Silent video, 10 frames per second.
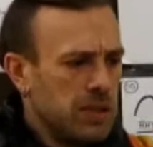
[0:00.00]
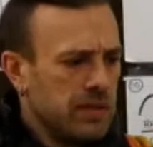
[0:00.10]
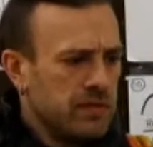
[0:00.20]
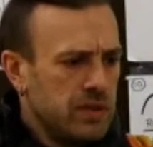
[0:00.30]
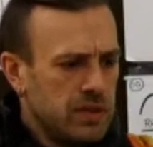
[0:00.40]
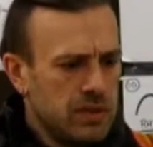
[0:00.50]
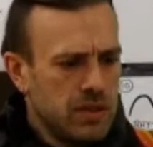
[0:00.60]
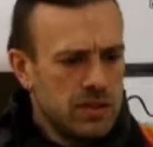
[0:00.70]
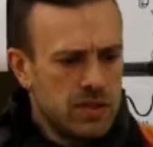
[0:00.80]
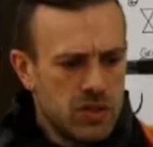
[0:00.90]
believed
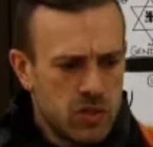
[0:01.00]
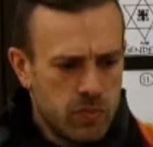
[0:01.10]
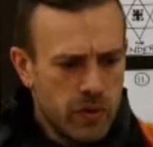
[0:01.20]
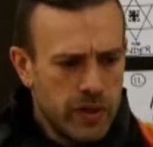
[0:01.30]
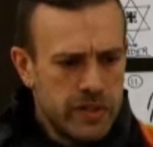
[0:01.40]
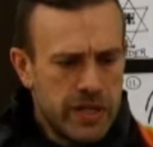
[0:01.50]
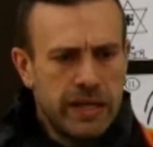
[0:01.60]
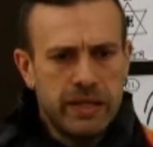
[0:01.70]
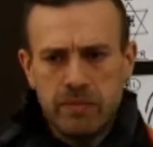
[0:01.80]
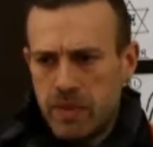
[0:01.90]
in such spirits,
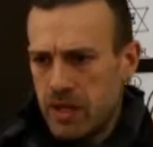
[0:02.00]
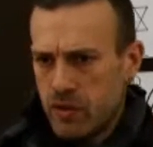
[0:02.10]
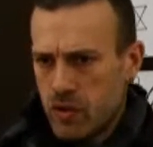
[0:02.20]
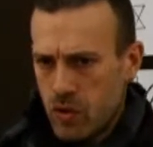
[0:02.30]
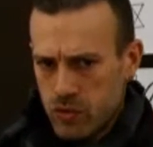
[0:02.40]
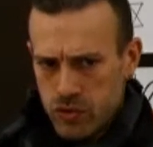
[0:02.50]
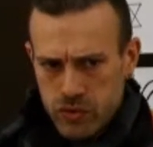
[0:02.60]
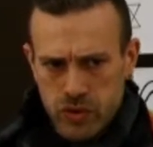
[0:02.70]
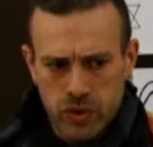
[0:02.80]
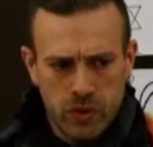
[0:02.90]
and many other
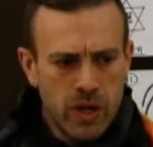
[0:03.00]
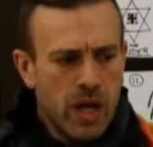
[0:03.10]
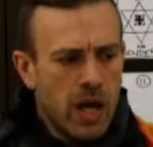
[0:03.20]
cultures do.